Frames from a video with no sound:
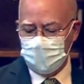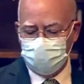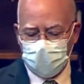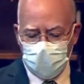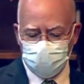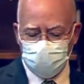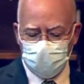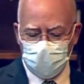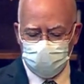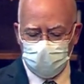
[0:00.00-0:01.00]
of cancer
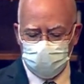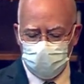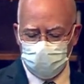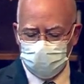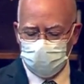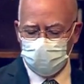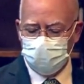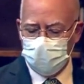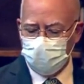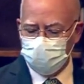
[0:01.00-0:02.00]
causing pollutants into
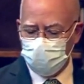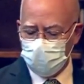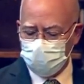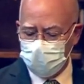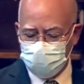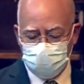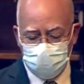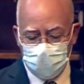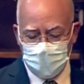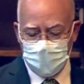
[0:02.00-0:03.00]
people's
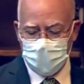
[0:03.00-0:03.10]
workplaces